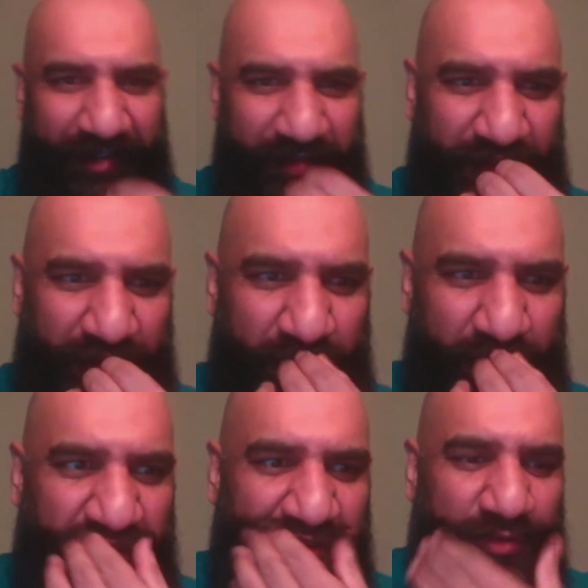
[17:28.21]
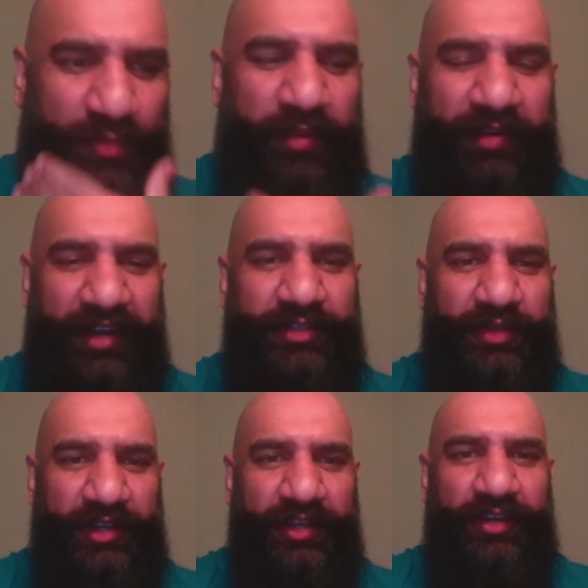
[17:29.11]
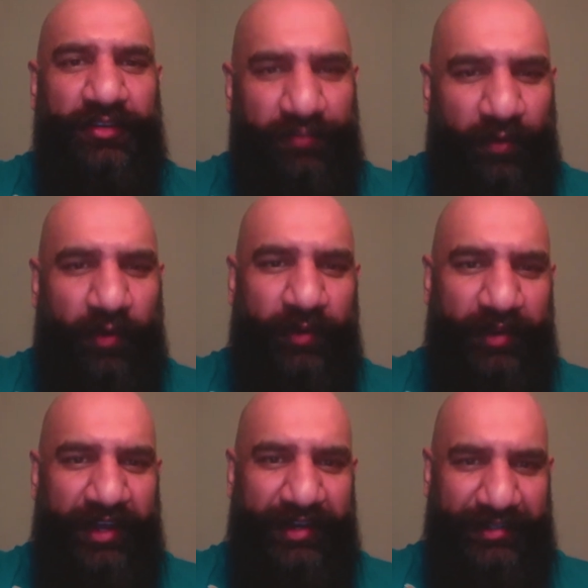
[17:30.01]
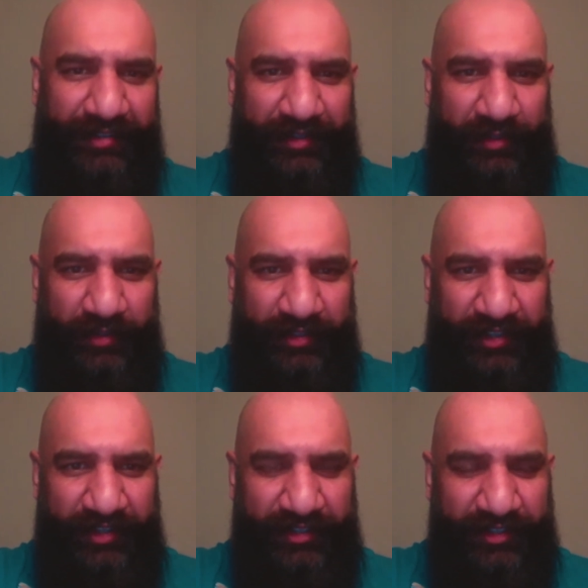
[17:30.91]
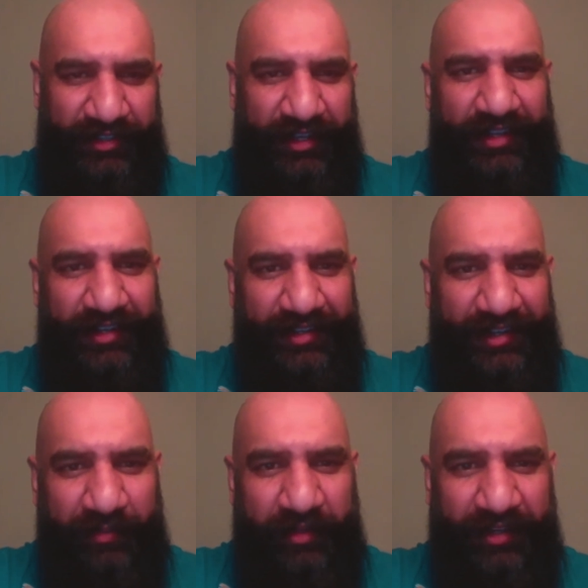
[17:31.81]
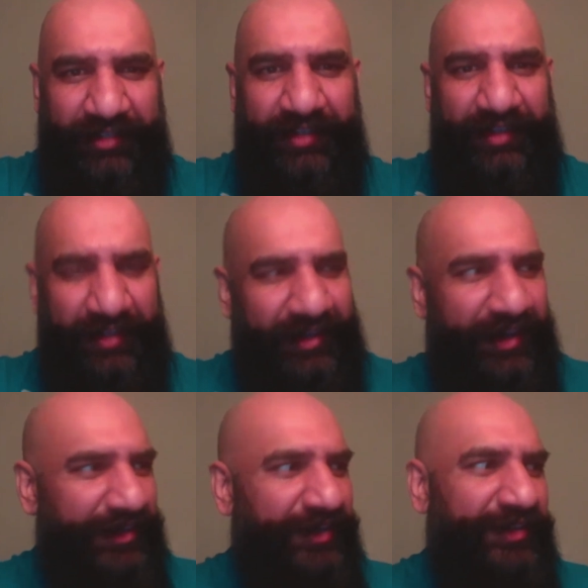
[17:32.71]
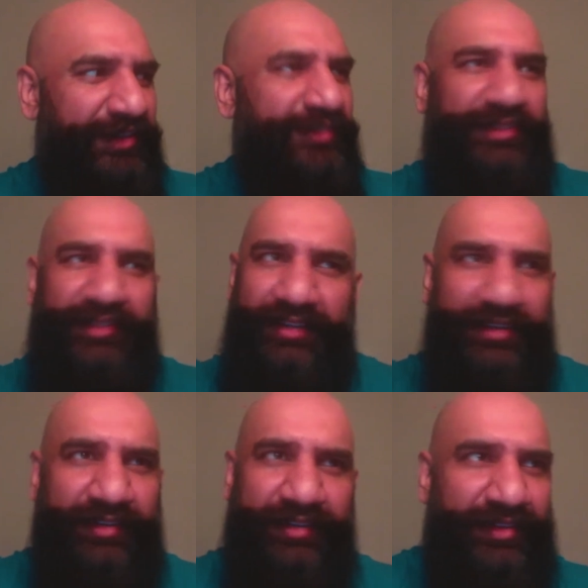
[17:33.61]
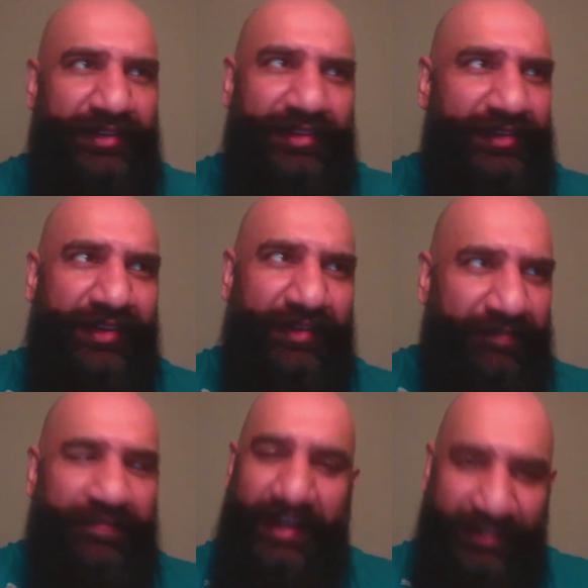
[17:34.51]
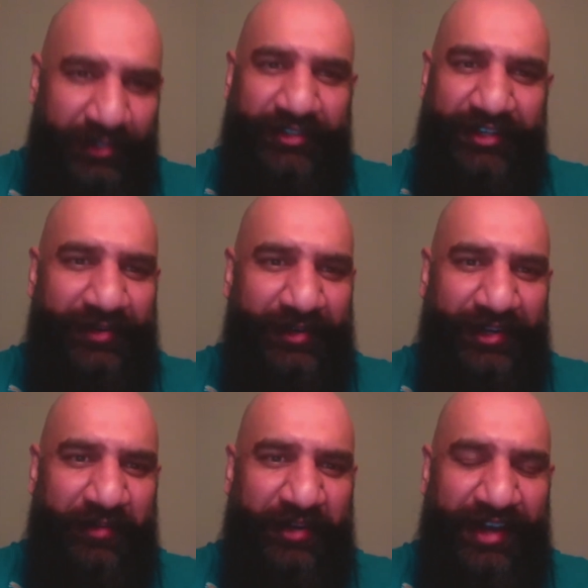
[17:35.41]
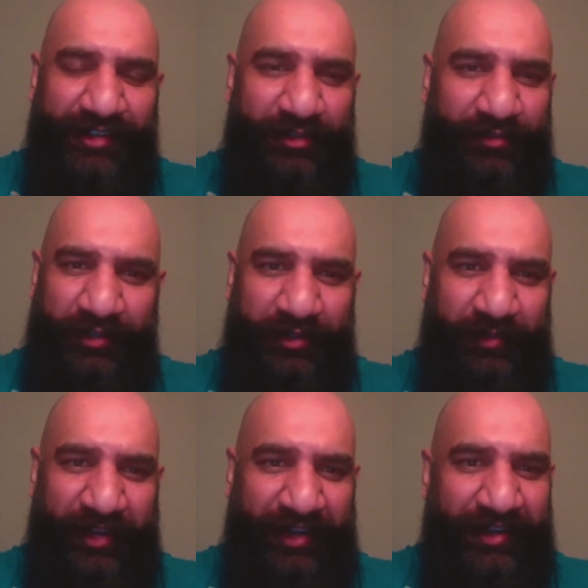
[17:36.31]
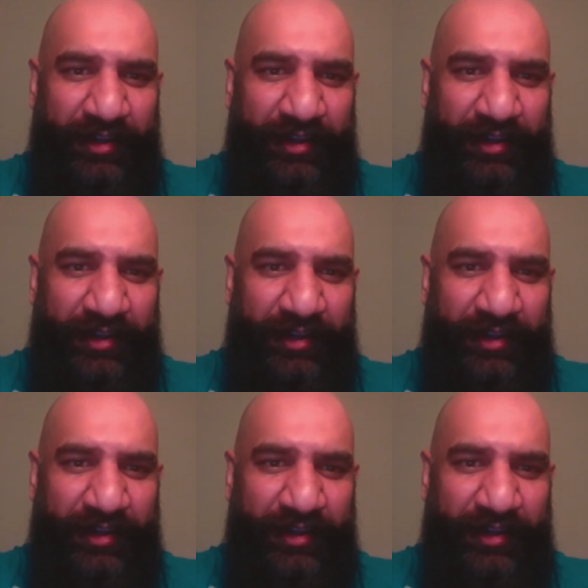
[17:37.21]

I mean, you know, very few people actually follow that. You know, it's easier said than done. But I think that's your secret. I mean, hats off to you, man.